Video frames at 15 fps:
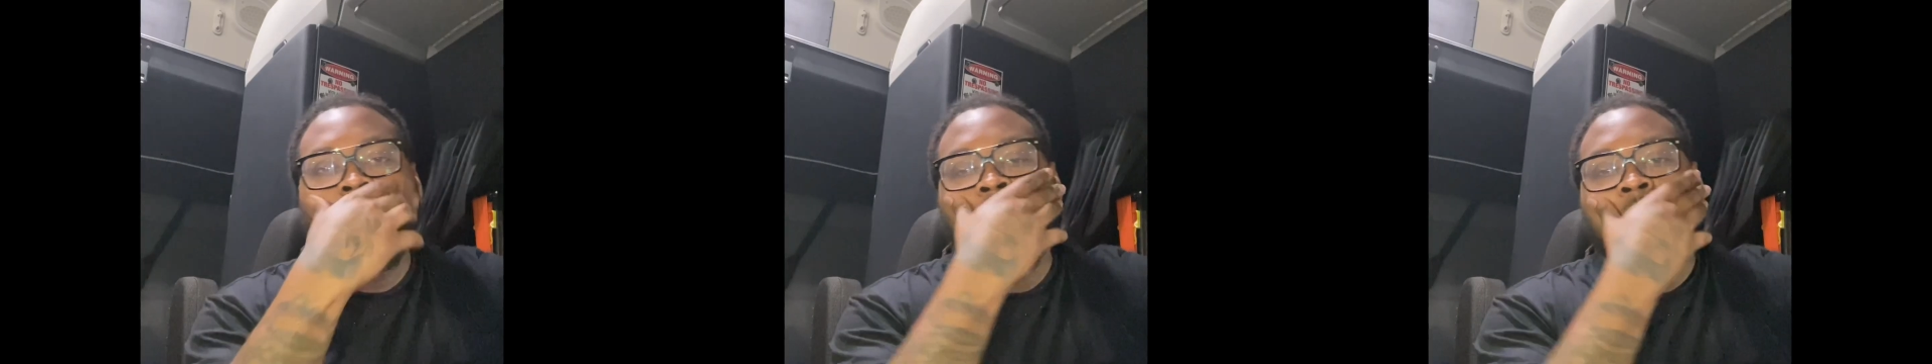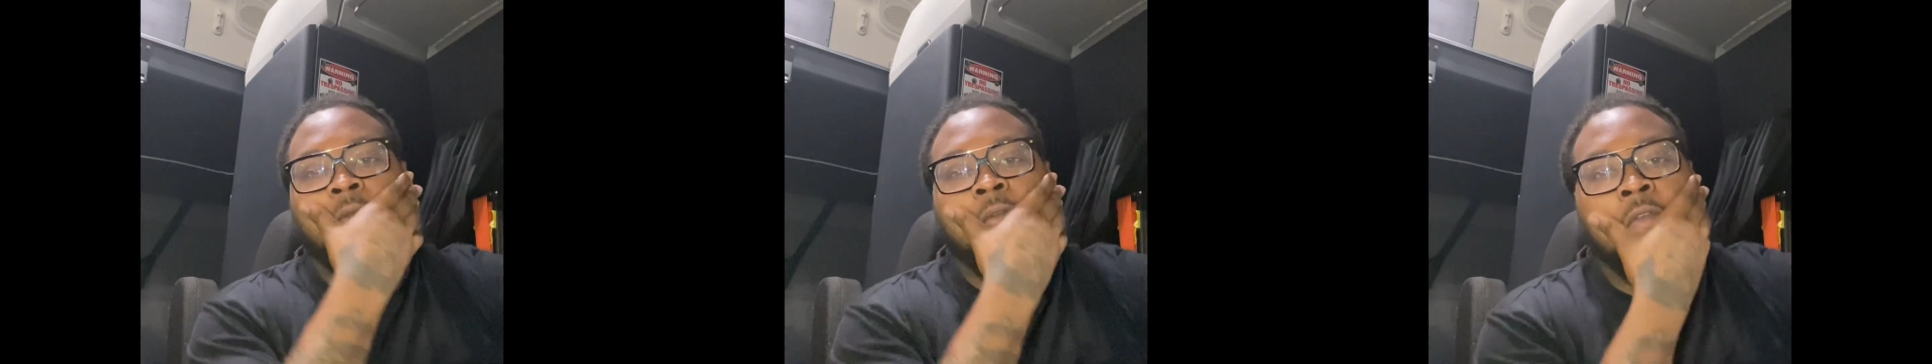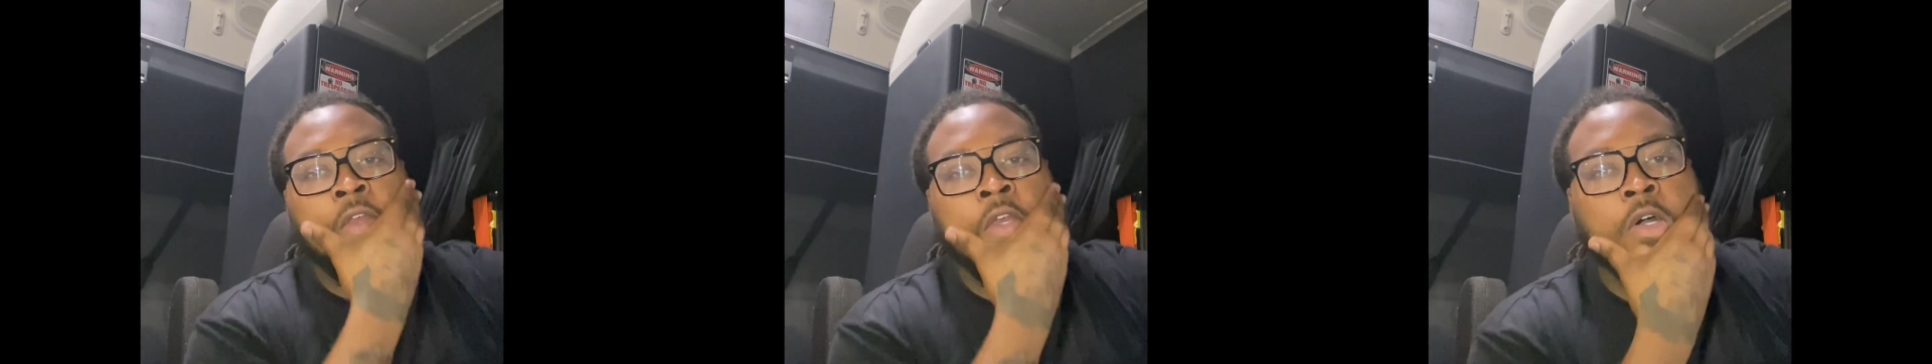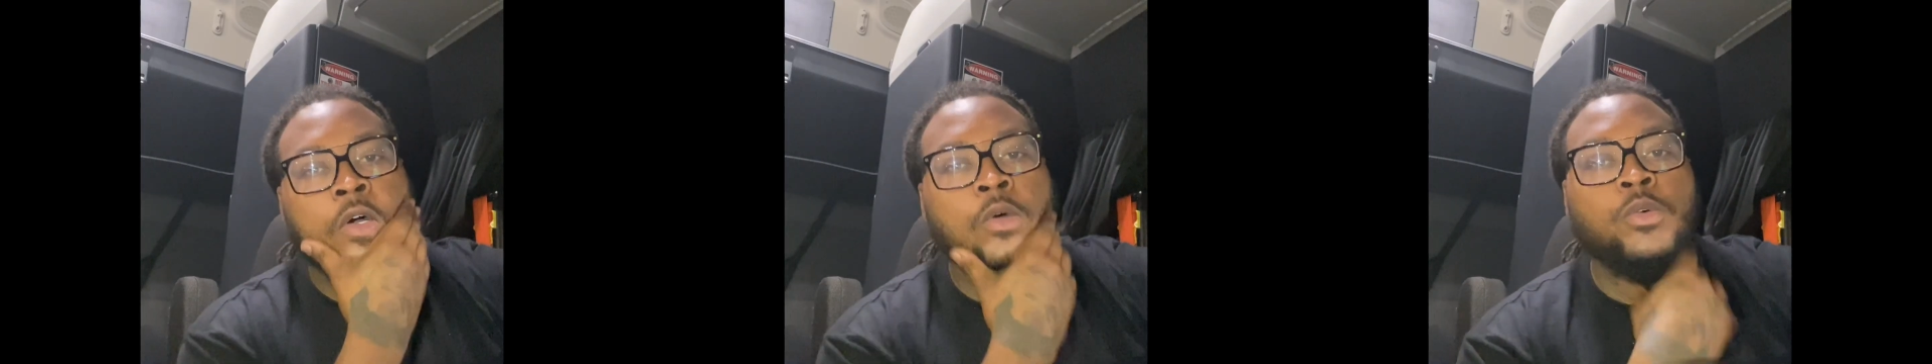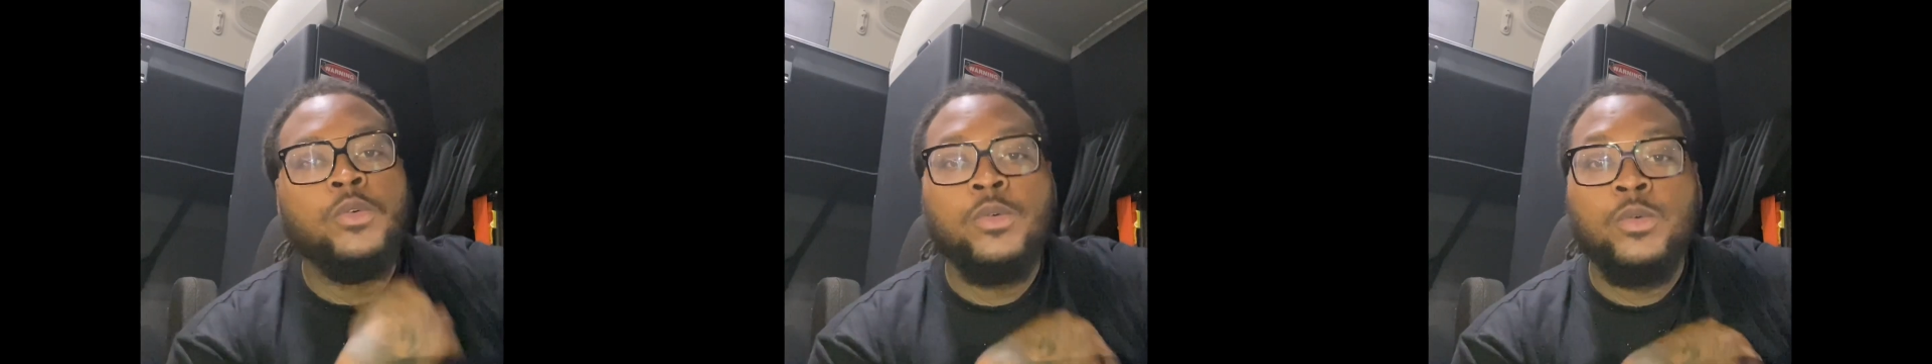
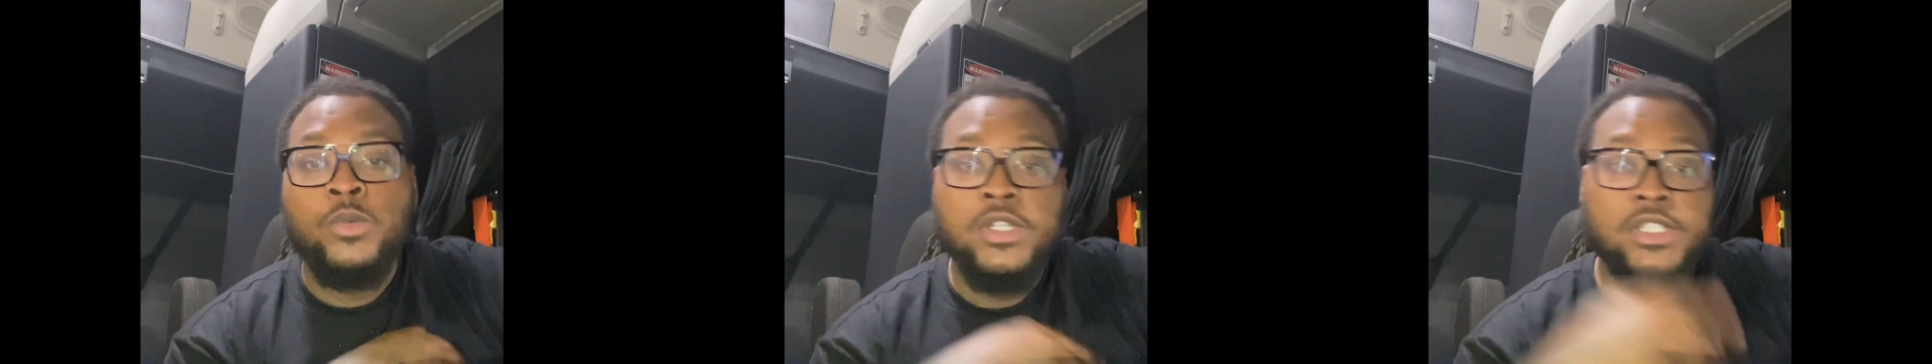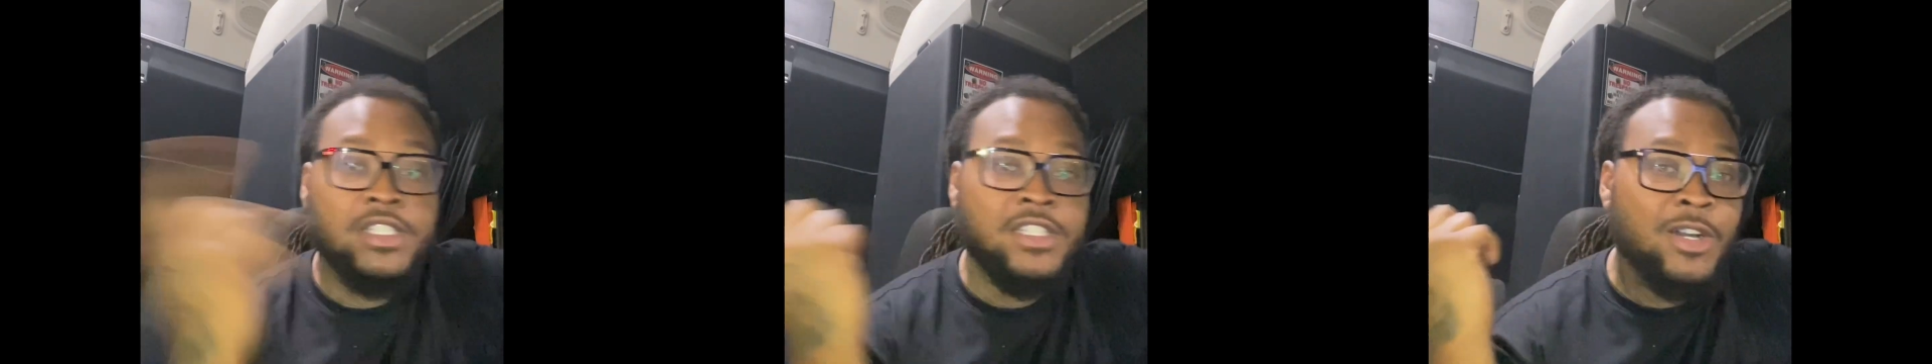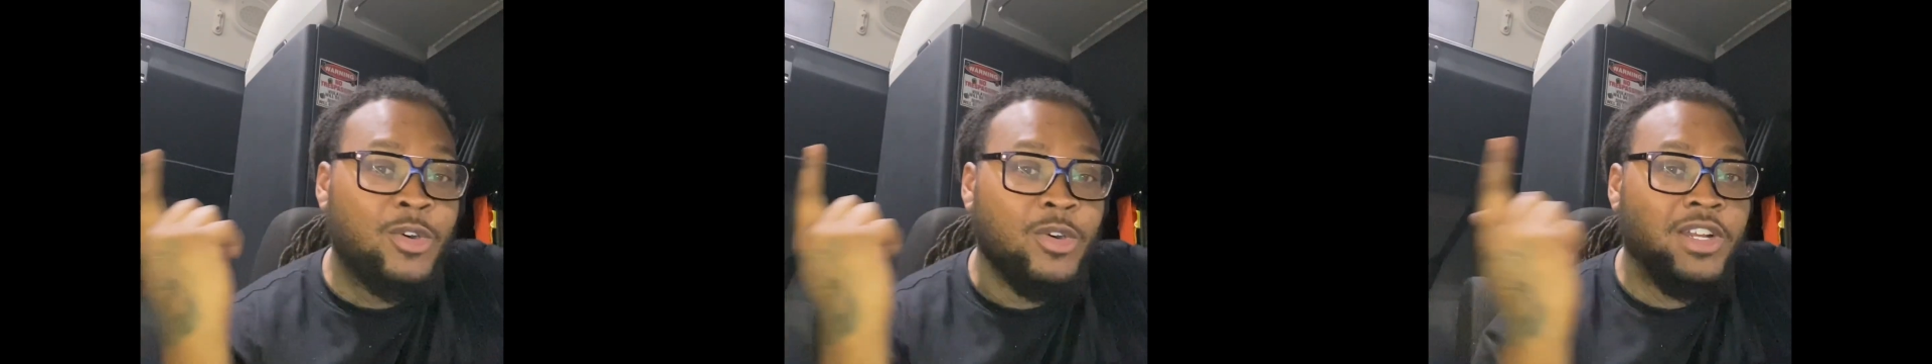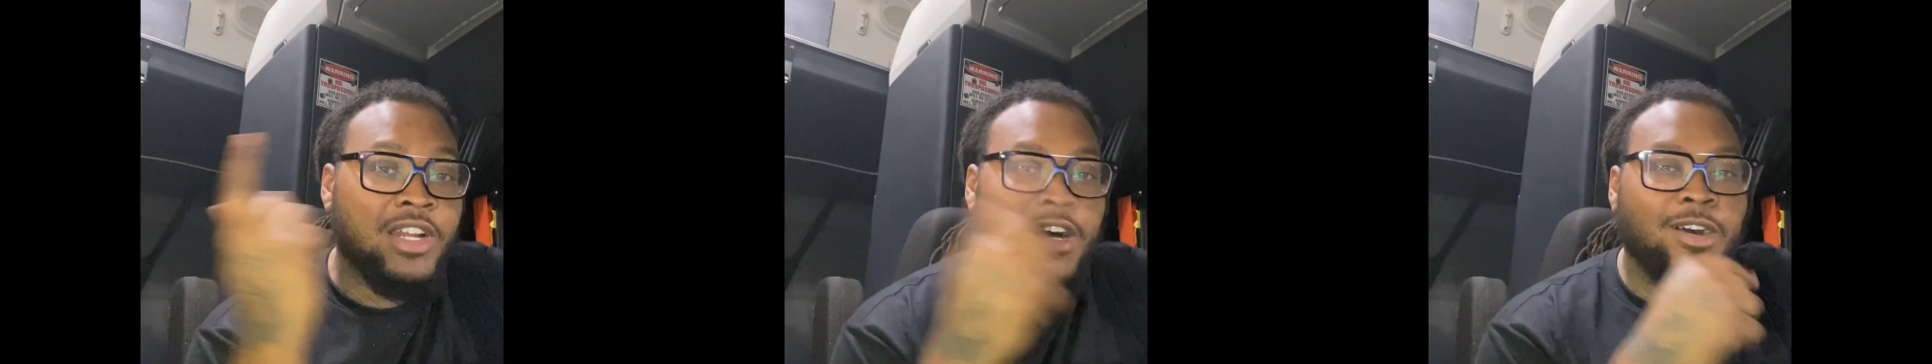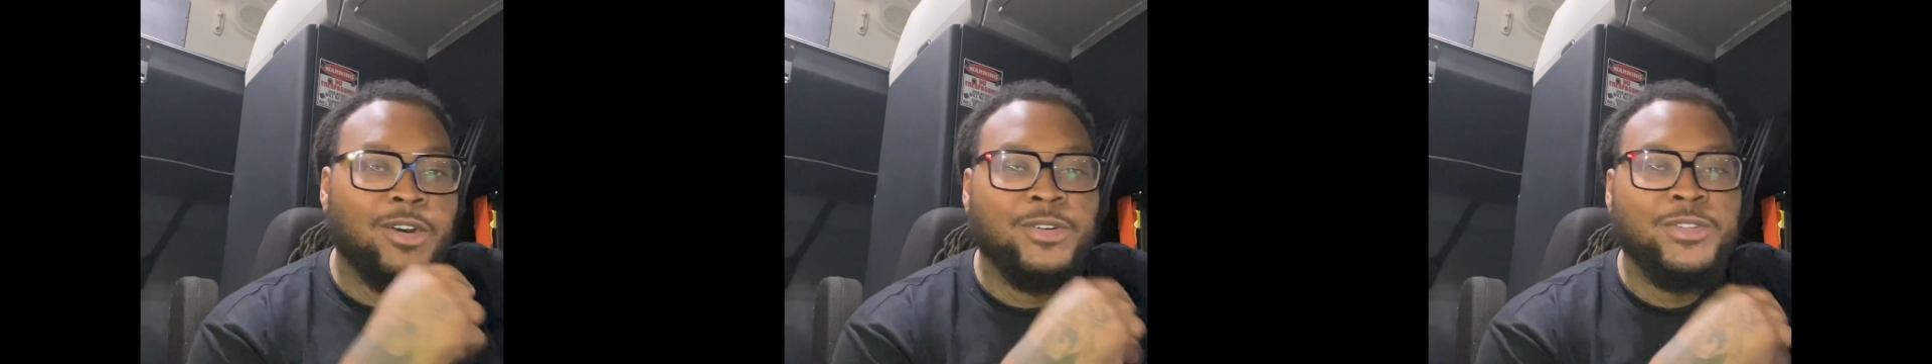Yo, what's going
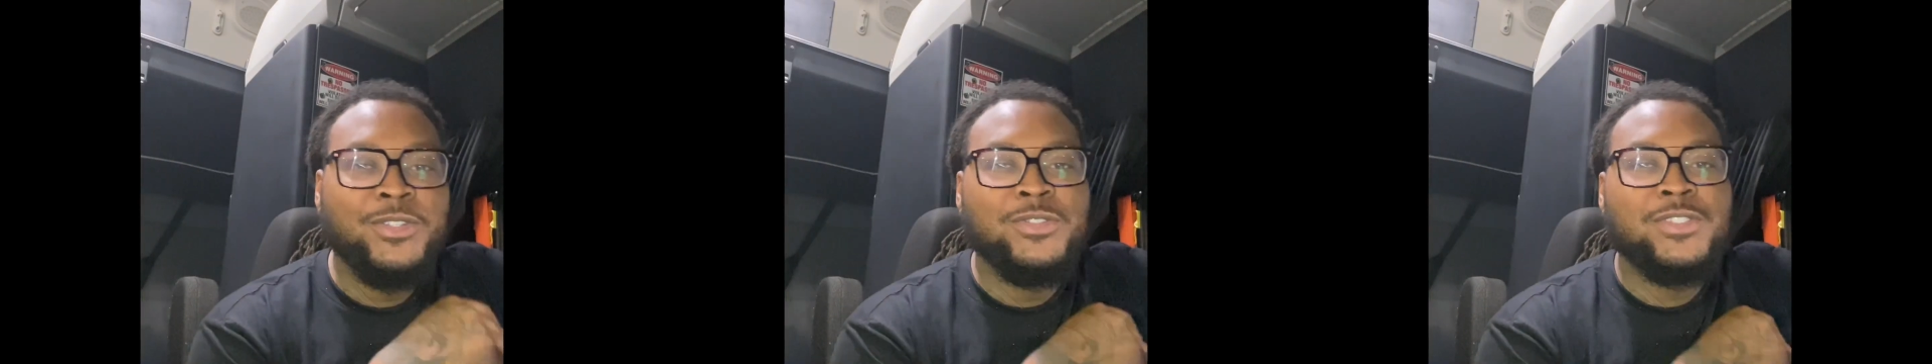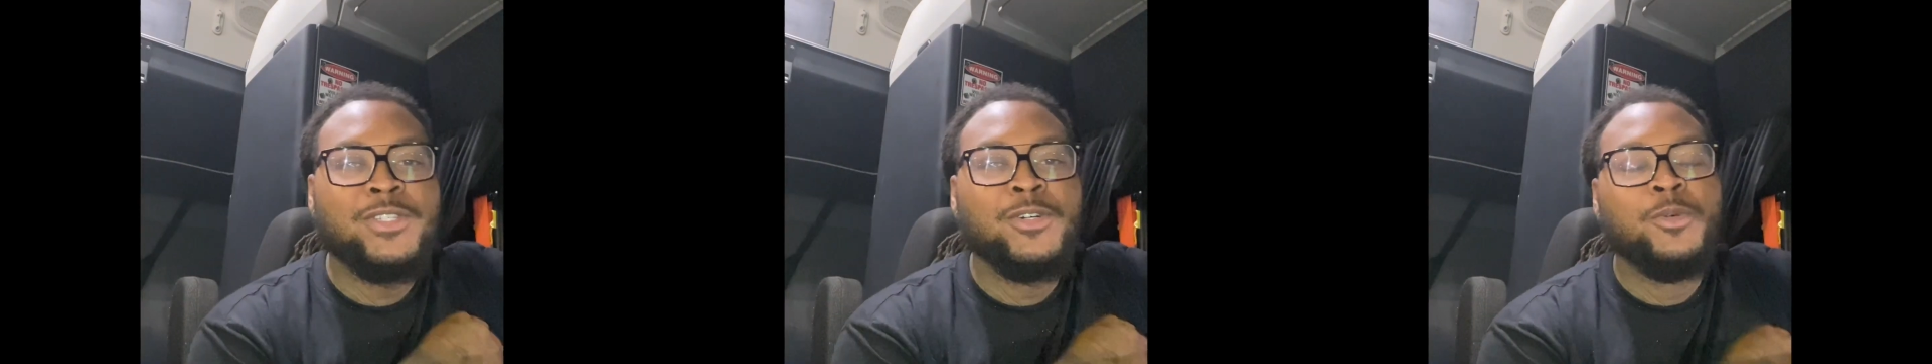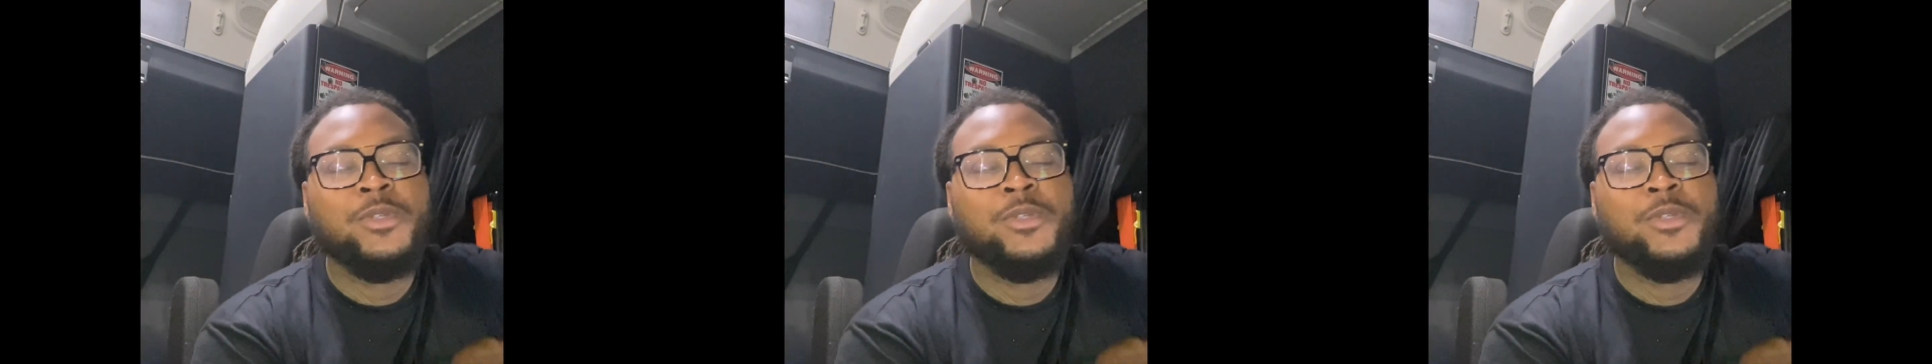on YouTube?